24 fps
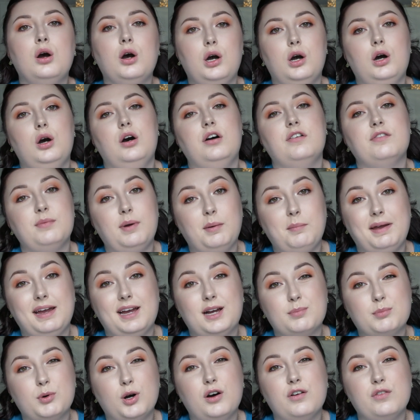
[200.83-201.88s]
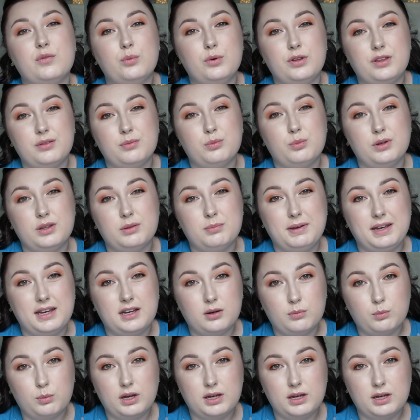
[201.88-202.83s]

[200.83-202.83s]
of my makeup off with makeup